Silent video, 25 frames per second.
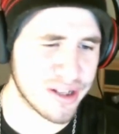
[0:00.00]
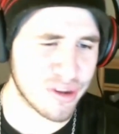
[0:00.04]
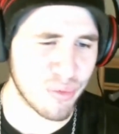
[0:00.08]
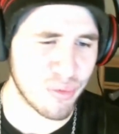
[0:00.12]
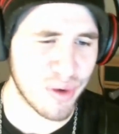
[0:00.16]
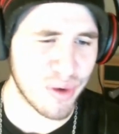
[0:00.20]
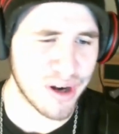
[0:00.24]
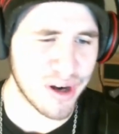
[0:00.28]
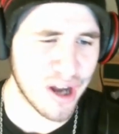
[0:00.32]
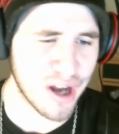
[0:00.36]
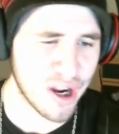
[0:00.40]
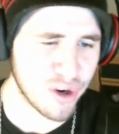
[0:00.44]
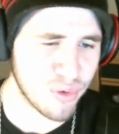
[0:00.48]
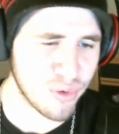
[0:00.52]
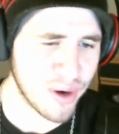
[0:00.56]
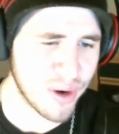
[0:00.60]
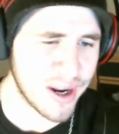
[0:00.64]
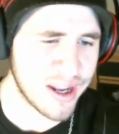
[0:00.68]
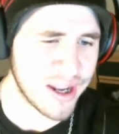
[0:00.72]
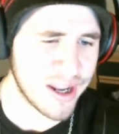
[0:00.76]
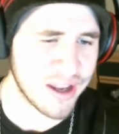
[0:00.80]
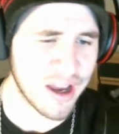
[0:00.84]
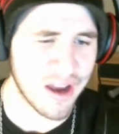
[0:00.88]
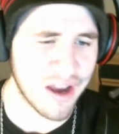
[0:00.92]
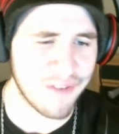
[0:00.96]
the one on
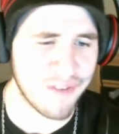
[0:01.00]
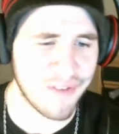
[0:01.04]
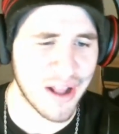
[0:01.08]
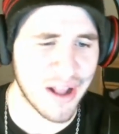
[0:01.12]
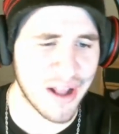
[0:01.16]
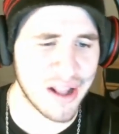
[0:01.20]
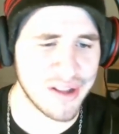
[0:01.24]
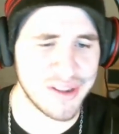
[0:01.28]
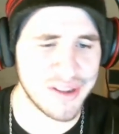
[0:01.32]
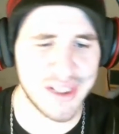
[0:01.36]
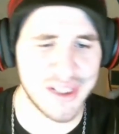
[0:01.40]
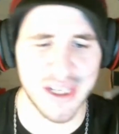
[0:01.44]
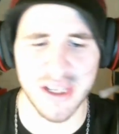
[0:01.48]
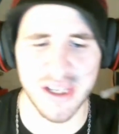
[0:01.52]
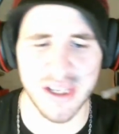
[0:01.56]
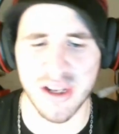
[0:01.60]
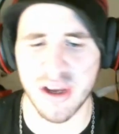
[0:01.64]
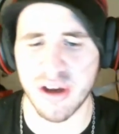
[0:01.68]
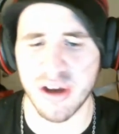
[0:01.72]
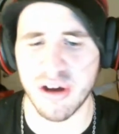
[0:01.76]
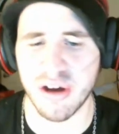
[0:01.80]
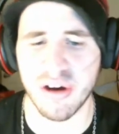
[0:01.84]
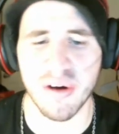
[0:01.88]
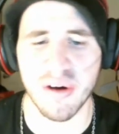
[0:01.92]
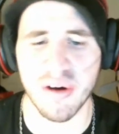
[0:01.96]
Greg
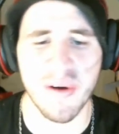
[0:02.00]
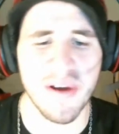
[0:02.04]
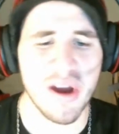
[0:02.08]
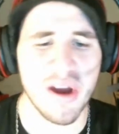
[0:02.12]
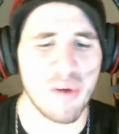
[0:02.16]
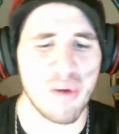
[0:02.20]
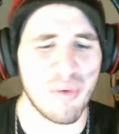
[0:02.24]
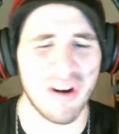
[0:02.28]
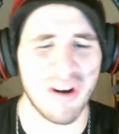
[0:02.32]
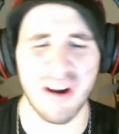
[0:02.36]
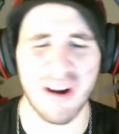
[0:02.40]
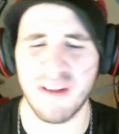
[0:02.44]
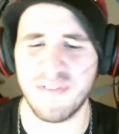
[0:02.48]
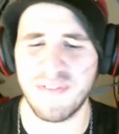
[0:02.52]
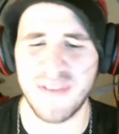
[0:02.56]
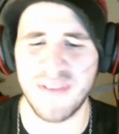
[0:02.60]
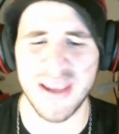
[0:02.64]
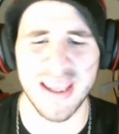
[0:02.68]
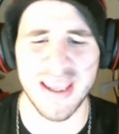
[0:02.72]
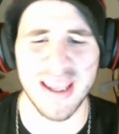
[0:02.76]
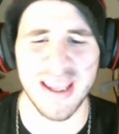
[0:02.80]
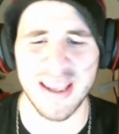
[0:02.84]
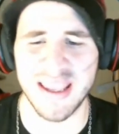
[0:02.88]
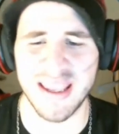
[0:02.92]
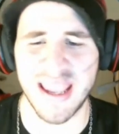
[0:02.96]
Valentino, one on
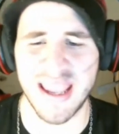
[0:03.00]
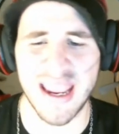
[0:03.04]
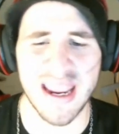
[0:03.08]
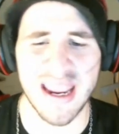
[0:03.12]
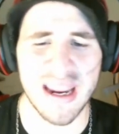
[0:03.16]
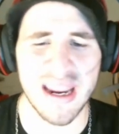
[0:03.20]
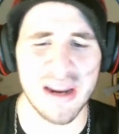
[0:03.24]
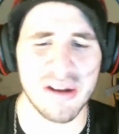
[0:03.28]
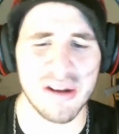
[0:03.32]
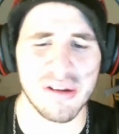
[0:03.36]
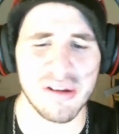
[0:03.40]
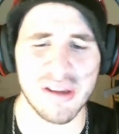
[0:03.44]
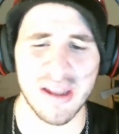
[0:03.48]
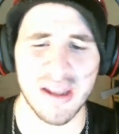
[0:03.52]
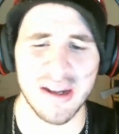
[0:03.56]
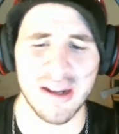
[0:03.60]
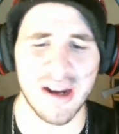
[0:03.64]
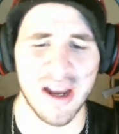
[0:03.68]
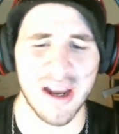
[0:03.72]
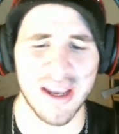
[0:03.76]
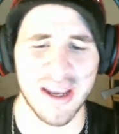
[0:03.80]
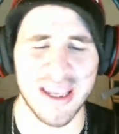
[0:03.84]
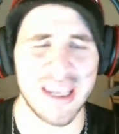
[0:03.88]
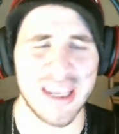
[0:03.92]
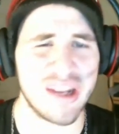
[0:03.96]
vegan gains
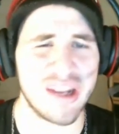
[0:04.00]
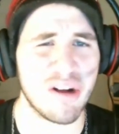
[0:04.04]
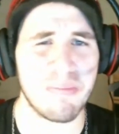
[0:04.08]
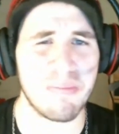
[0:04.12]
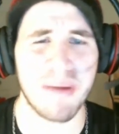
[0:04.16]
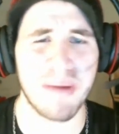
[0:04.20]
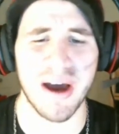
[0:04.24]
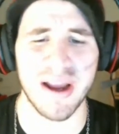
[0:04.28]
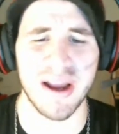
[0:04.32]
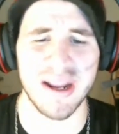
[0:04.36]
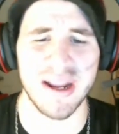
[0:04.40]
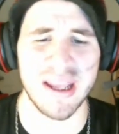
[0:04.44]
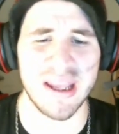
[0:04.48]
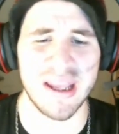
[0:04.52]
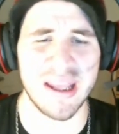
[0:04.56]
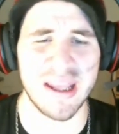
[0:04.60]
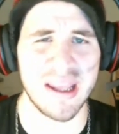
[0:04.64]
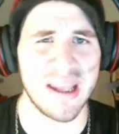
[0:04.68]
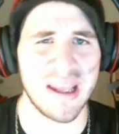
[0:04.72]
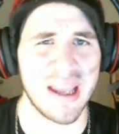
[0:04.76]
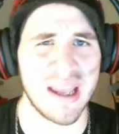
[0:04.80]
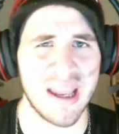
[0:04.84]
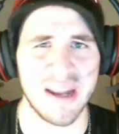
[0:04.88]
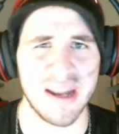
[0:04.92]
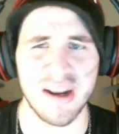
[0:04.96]
and Kino
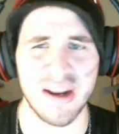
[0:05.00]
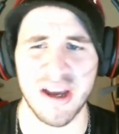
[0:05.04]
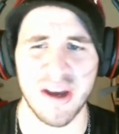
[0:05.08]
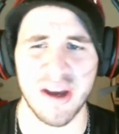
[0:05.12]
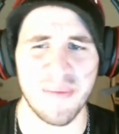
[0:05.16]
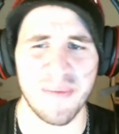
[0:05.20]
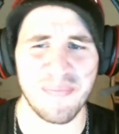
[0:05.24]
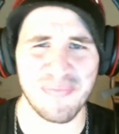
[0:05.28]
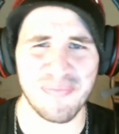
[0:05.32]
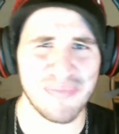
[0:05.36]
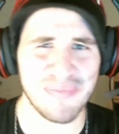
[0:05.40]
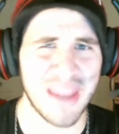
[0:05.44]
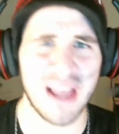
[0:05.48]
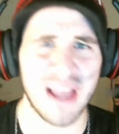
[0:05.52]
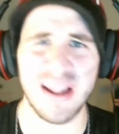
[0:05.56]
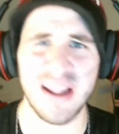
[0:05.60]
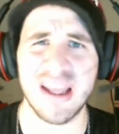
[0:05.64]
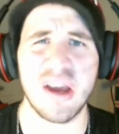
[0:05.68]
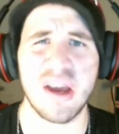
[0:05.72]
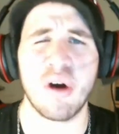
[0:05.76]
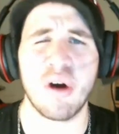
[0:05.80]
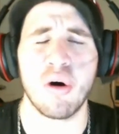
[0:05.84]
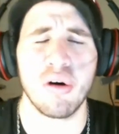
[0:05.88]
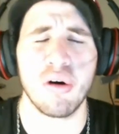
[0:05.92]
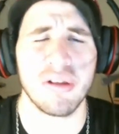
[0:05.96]
Body and
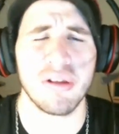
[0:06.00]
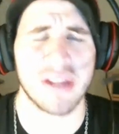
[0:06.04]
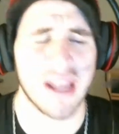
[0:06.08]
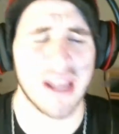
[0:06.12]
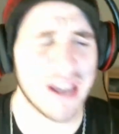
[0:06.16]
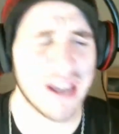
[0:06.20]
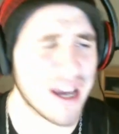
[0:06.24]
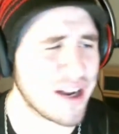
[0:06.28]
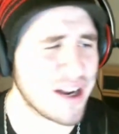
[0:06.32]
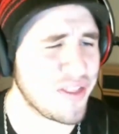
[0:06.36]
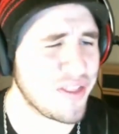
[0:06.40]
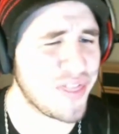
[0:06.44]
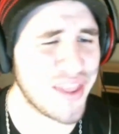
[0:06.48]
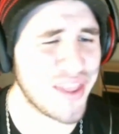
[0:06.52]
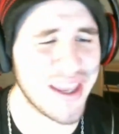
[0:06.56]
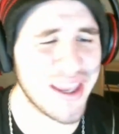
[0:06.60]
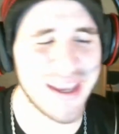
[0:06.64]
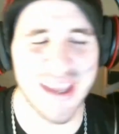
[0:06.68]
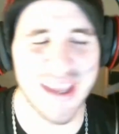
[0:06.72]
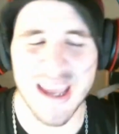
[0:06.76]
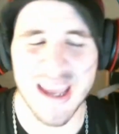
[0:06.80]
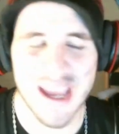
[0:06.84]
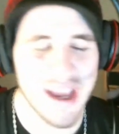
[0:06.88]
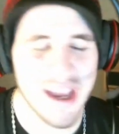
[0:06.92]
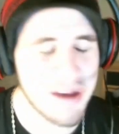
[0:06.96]
Elliot Holst, that kind of thing.
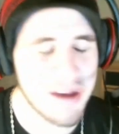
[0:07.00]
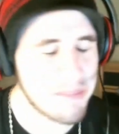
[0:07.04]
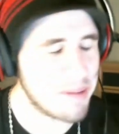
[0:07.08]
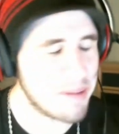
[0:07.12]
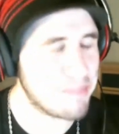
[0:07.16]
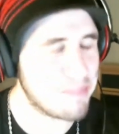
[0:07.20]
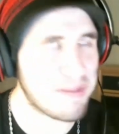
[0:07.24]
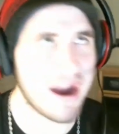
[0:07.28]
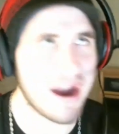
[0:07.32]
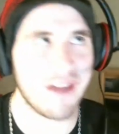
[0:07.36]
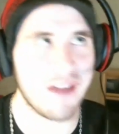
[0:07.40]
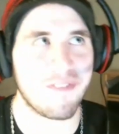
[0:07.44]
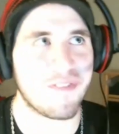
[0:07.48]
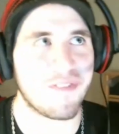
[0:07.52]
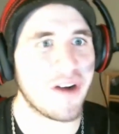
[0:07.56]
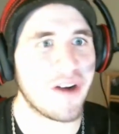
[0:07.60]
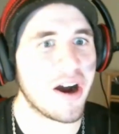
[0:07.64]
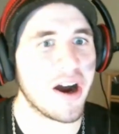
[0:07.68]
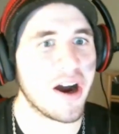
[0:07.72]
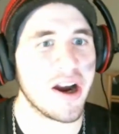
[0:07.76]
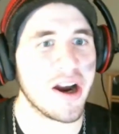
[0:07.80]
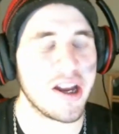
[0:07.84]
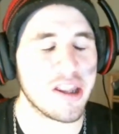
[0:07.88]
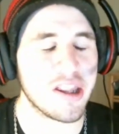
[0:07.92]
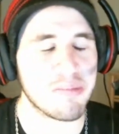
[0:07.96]
But by
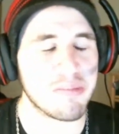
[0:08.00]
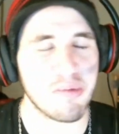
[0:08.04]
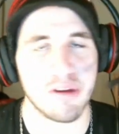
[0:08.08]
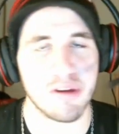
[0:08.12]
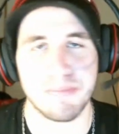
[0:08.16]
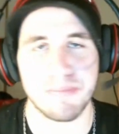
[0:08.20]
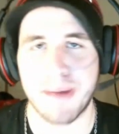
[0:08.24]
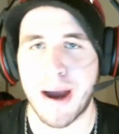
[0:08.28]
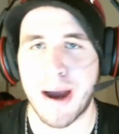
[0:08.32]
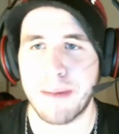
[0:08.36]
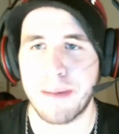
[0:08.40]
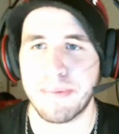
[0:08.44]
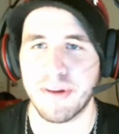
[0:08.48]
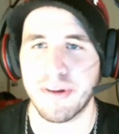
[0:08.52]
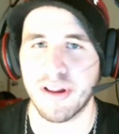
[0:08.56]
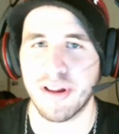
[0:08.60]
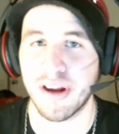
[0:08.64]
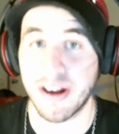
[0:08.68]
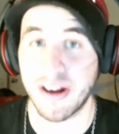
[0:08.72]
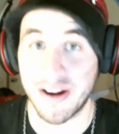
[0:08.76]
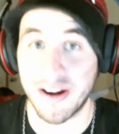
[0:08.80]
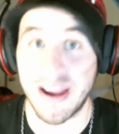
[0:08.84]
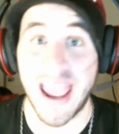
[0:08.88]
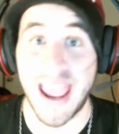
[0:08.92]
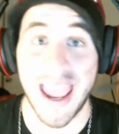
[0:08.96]
far his most
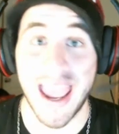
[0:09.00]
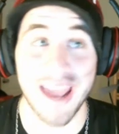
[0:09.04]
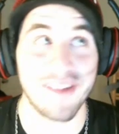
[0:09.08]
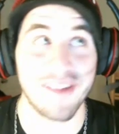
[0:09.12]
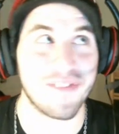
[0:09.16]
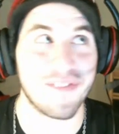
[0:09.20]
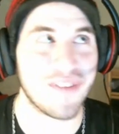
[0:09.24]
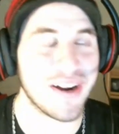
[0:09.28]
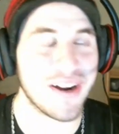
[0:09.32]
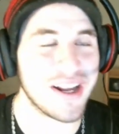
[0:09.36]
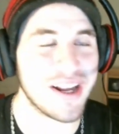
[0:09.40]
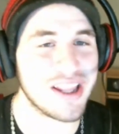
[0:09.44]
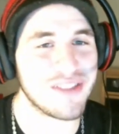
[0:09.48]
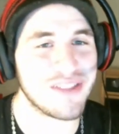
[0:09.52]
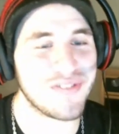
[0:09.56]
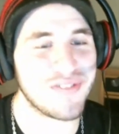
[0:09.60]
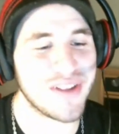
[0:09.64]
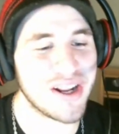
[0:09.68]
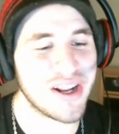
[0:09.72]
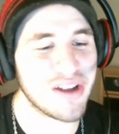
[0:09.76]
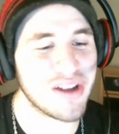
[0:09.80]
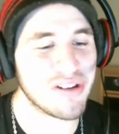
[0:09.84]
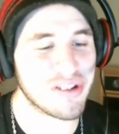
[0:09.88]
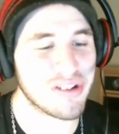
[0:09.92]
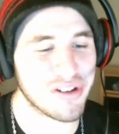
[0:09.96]
popular and funniest
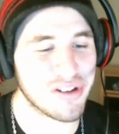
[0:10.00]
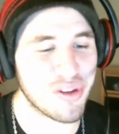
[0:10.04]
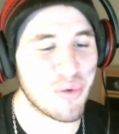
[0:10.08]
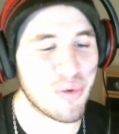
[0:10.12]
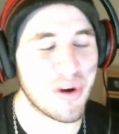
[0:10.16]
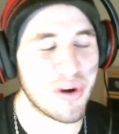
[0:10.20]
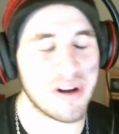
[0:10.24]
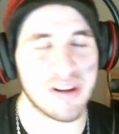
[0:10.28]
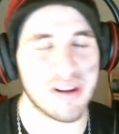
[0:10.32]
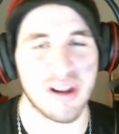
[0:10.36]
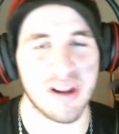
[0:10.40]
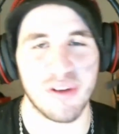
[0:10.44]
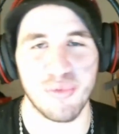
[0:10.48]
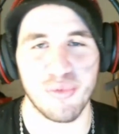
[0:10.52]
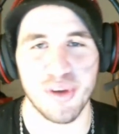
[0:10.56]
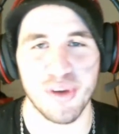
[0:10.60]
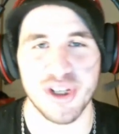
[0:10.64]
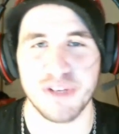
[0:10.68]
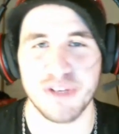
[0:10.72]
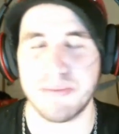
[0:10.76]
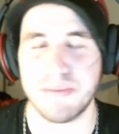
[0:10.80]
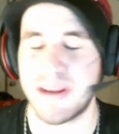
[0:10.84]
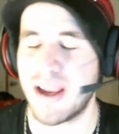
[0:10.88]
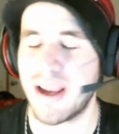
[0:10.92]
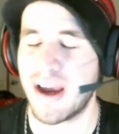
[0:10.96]
videos are the ones on
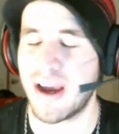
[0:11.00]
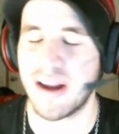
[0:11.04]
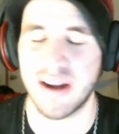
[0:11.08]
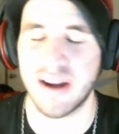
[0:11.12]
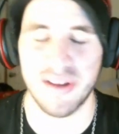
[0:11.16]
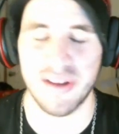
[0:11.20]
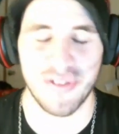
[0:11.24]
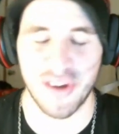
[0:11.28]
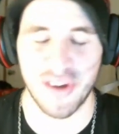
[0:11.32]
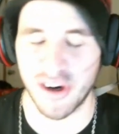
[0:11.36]
Rich Piana.